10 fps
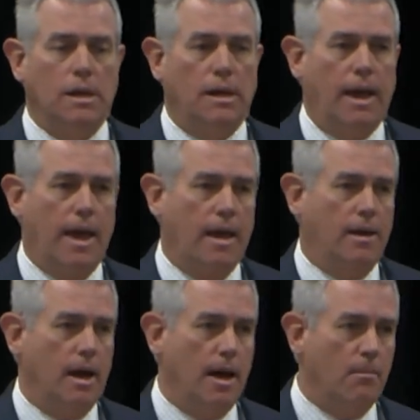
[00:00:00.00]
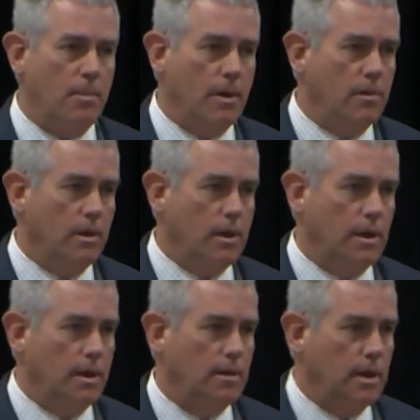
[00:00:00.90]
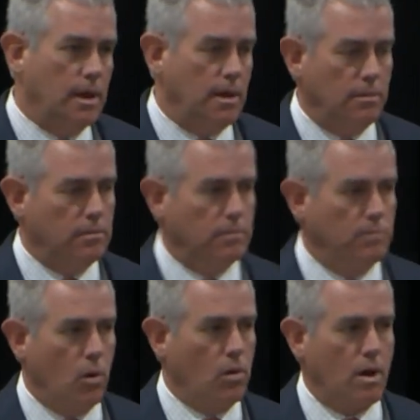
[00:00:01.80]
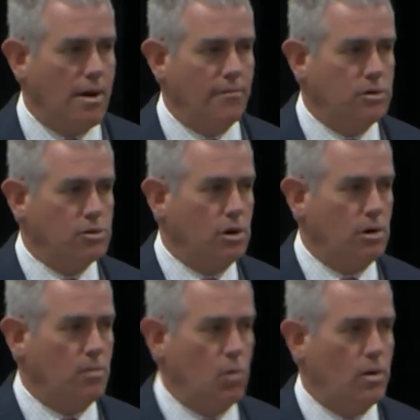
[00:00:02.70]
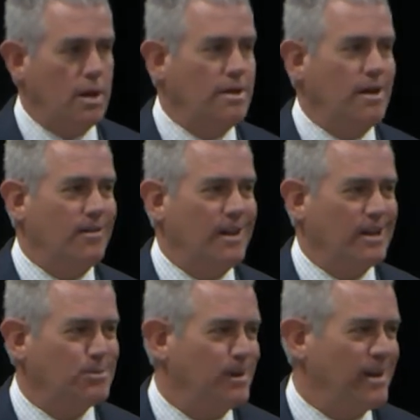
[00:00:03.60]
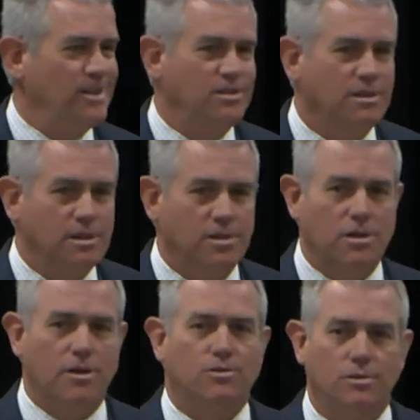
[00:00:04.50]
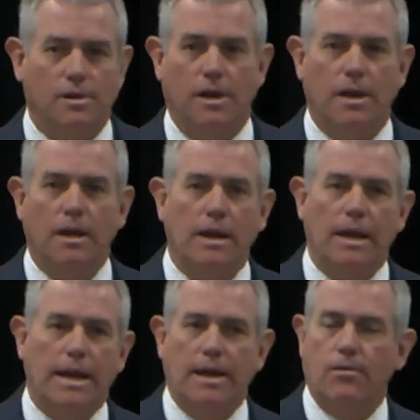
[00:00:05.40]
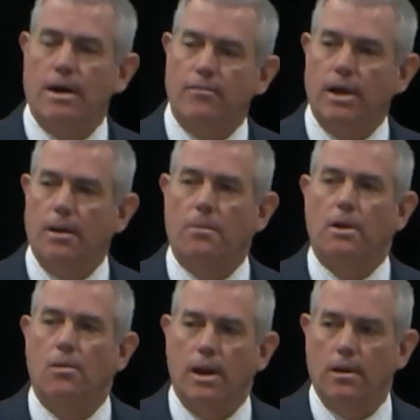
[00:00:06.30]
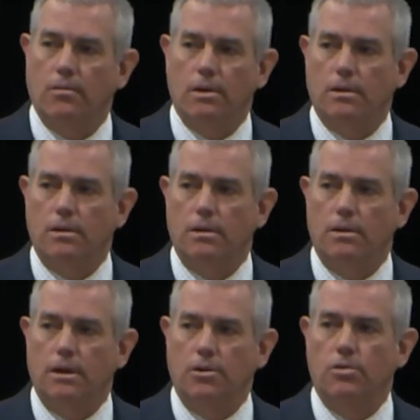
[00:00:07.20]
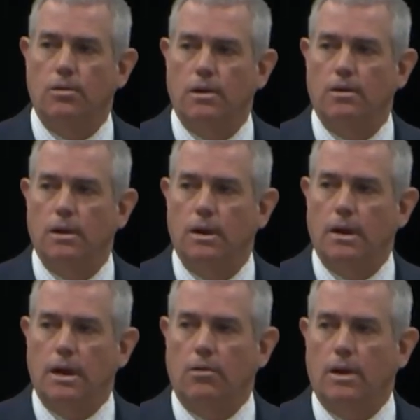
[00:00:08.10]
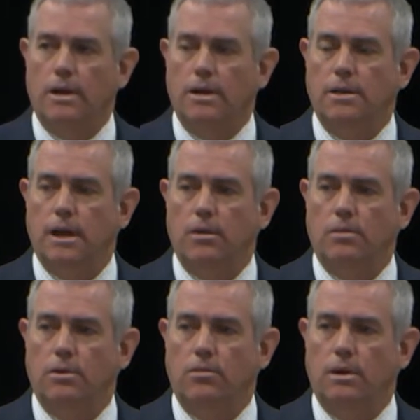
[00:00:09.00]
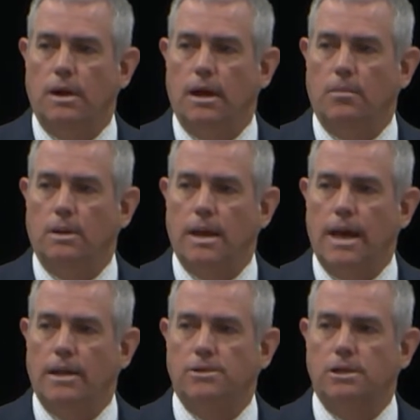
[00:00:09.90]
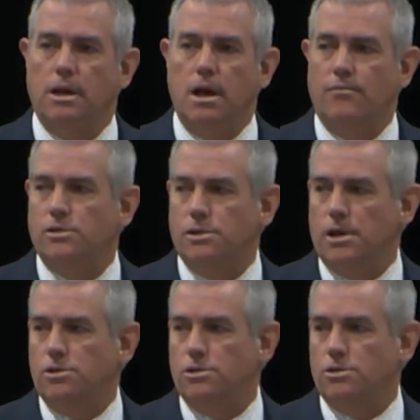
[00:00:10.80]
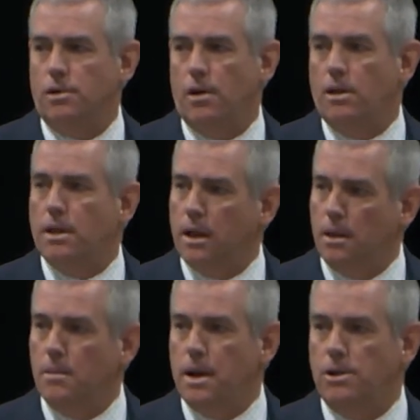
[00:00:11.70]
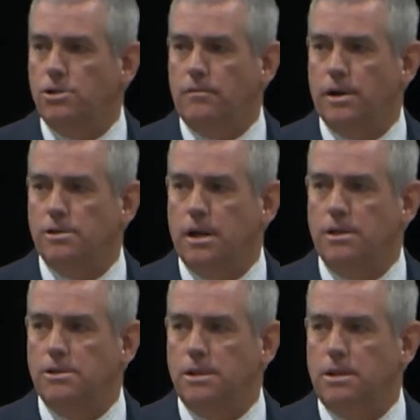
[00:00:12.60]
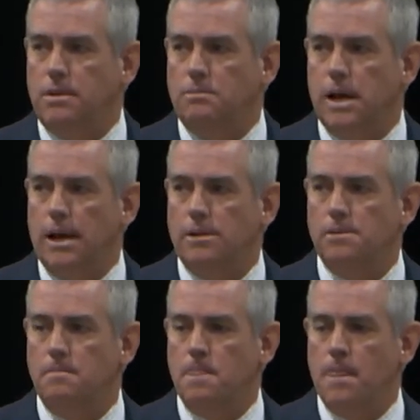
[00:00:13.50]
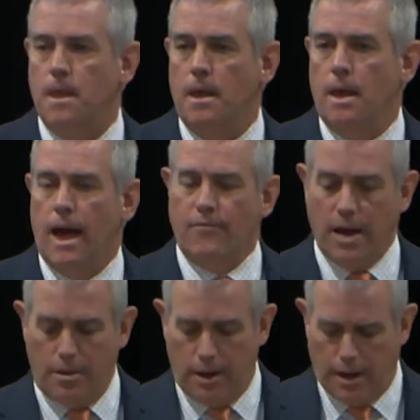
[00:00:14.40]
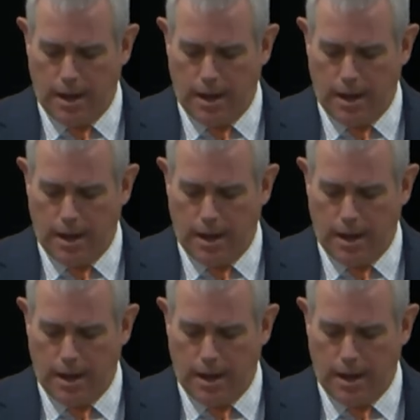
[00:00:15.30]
and the Board of Governors heard a more detailed explanation of this yesterday, and I don't have time to go into it in great detail with you today, but that is the conversation surrounding the elimination of our state's income tax. I found it